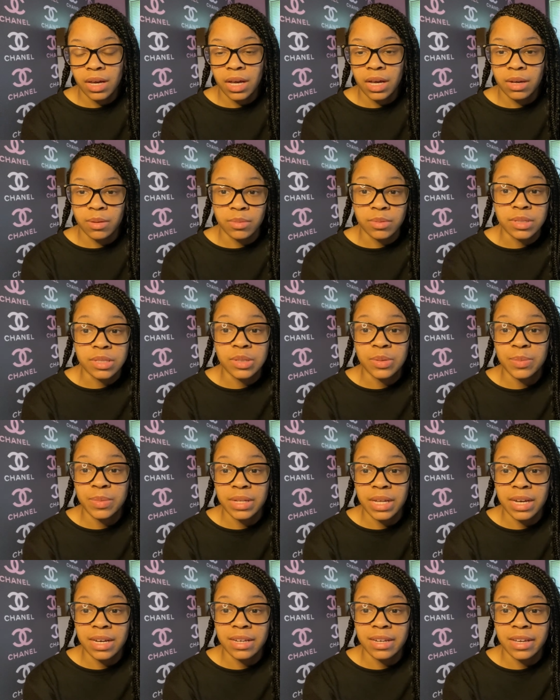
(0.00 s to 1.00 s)
I'm assuming
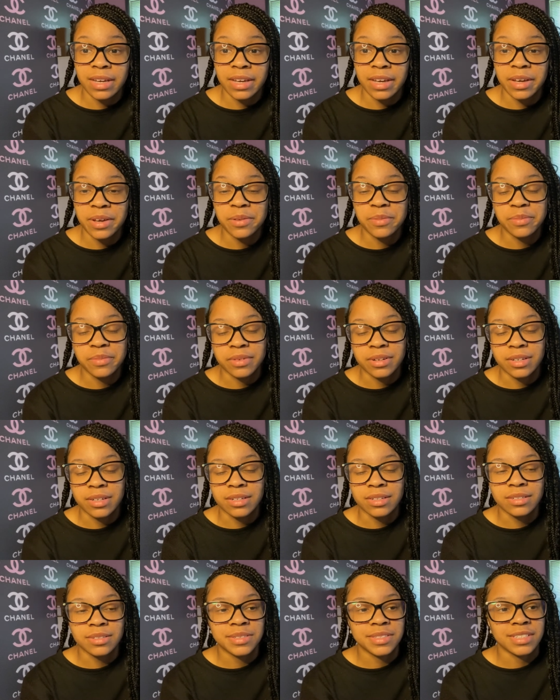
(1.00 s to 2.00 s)
like a dad, but
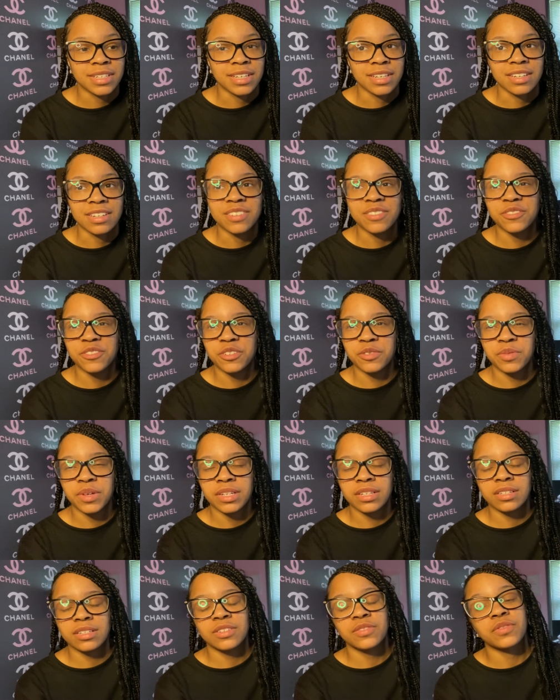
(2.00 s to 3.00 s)
yeah, if you made it
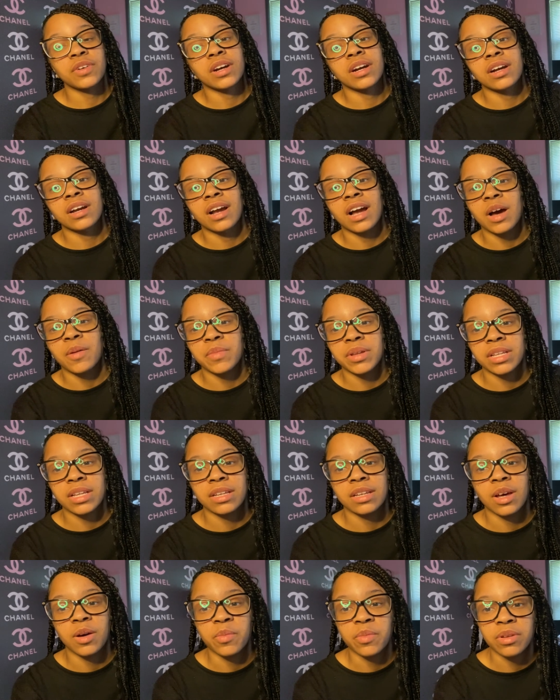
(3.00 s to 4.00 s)
this far, comment that
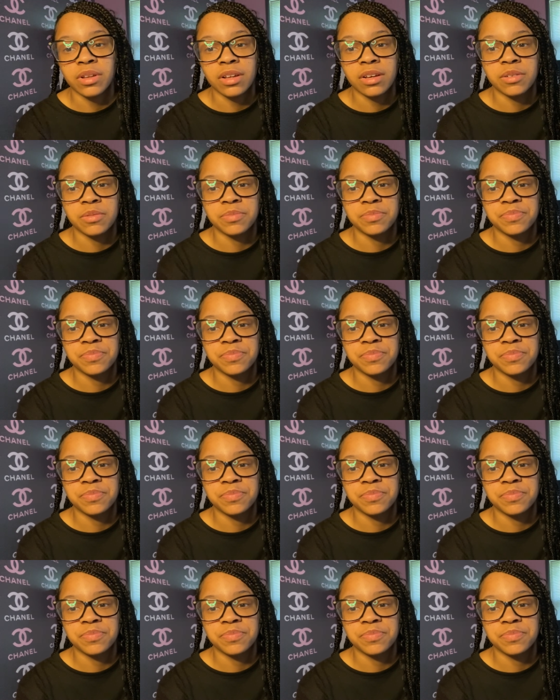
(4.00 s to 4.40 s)
down below.